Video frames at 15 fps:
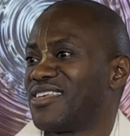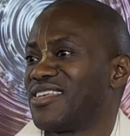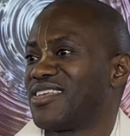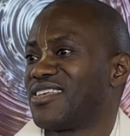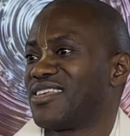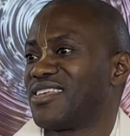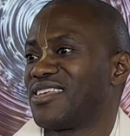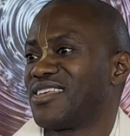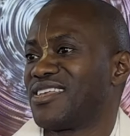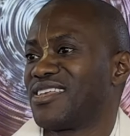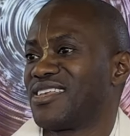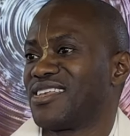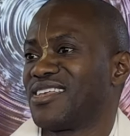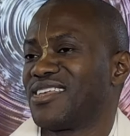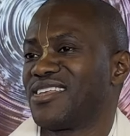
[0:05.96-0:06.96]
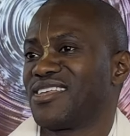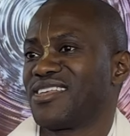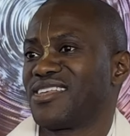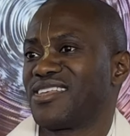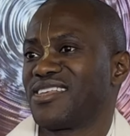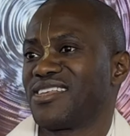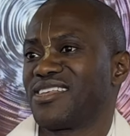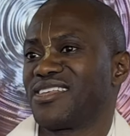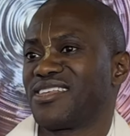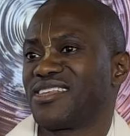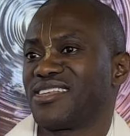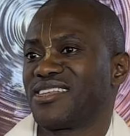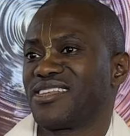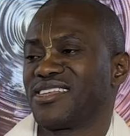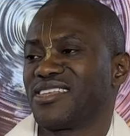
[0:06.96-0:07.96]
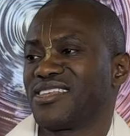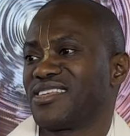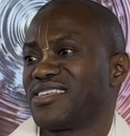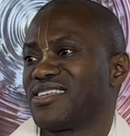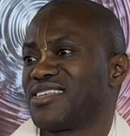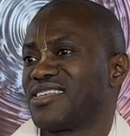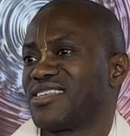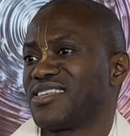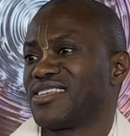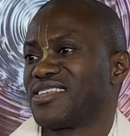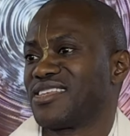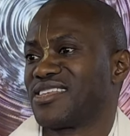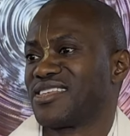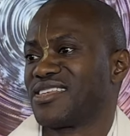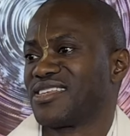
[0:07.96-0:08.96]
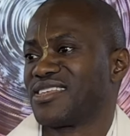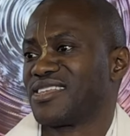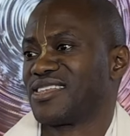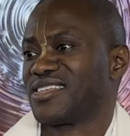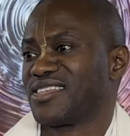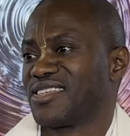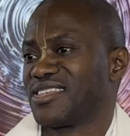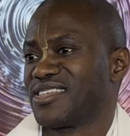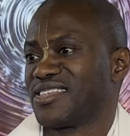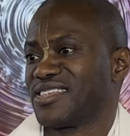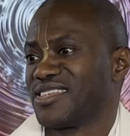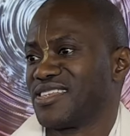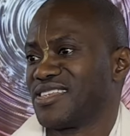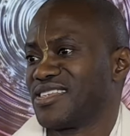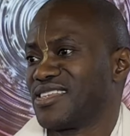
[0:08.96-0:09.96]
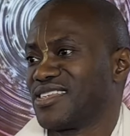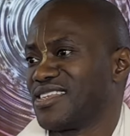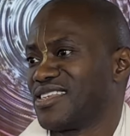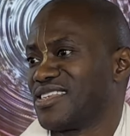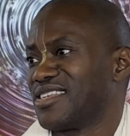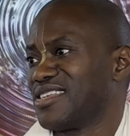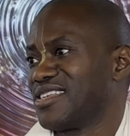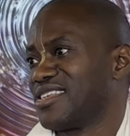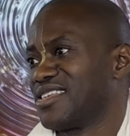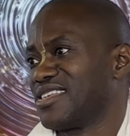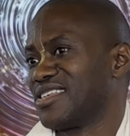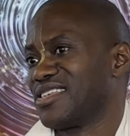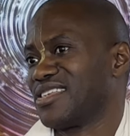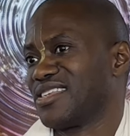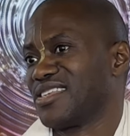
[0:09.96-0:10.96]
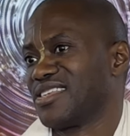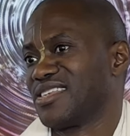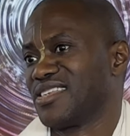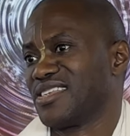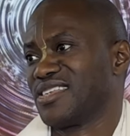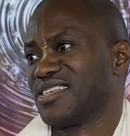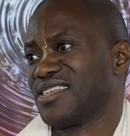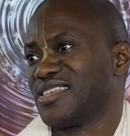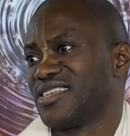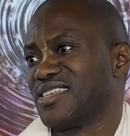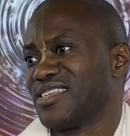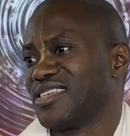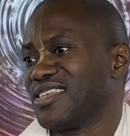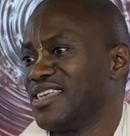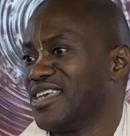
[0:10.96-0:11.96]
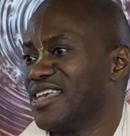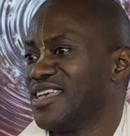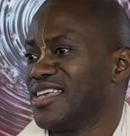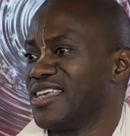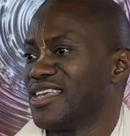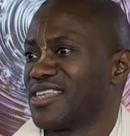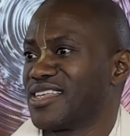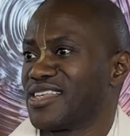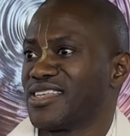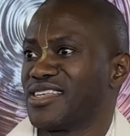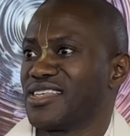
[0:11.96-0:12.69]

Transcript: [no speech]